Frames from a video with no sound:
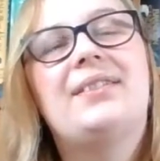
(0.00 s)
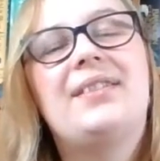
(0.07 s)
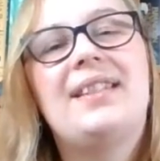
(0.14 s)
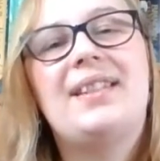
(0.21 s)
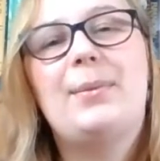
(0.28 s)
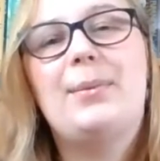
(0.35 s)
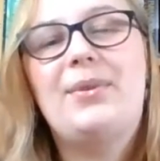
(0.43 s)

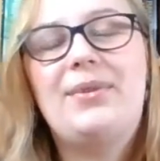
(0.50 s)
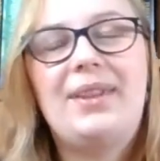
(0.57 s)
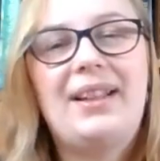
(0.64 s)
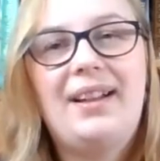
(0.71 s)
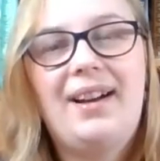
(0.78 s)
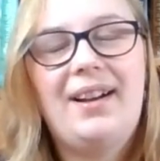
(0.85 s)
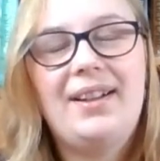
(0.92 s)
Some of
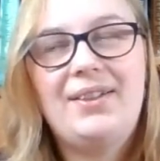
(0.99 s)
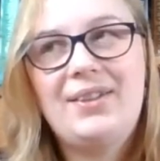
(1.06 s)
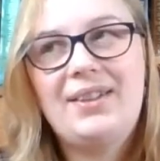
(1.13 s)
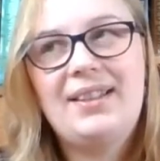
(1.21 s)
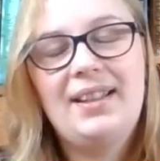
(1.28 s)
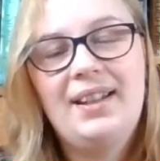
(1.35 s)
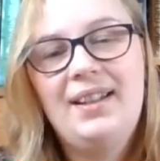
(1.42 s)
it I
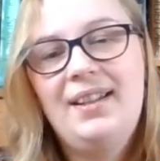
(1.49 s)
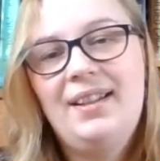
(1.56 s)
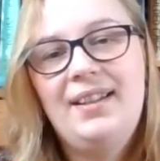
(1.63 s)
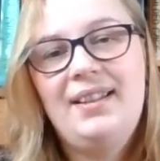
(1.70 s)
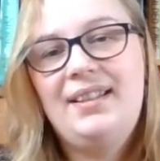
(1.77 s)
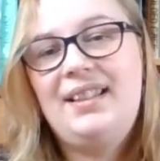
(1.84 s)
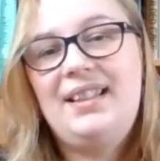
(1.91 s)
just
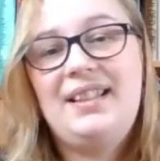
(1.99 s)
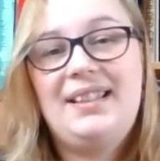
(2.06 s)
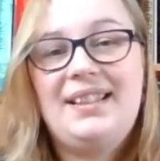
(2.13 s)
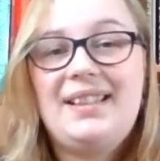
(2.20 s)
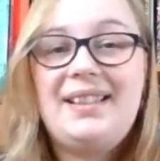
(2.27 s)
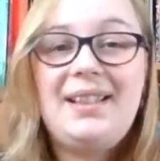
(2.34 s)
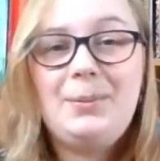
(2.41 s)

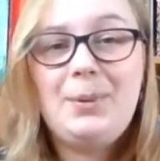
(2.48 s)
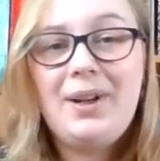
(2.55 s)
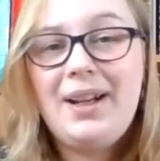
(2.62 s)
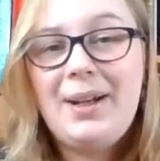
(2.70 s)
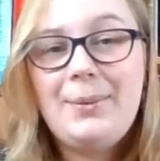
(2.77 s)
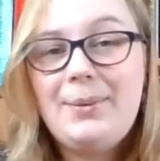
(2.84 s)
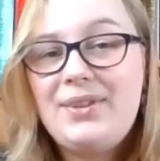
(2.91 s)
didn't see why
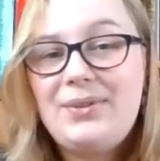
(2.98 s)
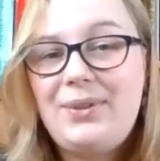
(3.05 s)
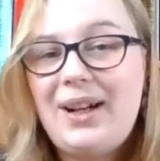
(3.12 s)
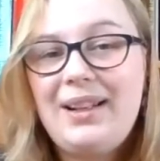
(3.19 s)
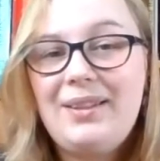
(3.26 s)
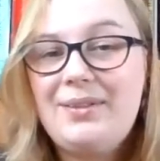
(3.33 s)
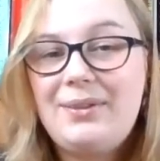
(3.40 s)
it was
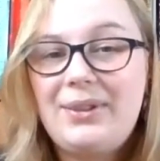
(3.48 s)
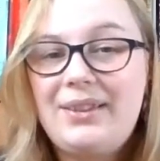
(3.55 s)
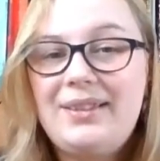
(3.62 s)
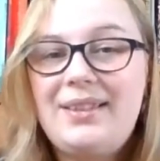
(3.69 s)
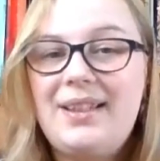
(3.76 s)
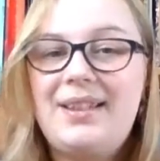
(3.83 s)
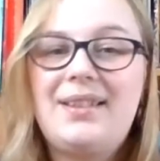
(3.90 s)
relevant
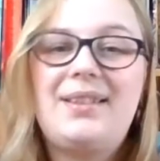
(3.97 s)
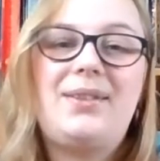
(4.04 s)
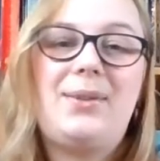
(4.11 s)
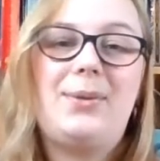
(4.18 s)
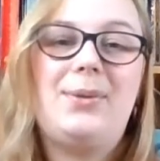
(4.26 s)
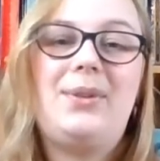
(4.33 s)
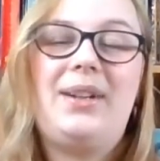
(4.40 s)
to the
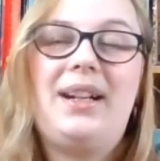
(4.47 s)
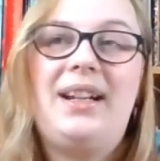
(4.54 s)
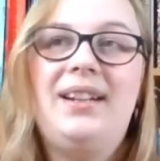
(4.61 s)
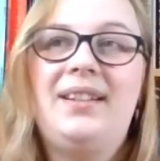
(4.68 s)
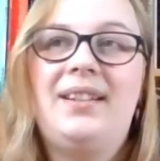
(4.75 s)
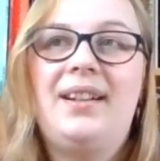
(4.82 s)
story.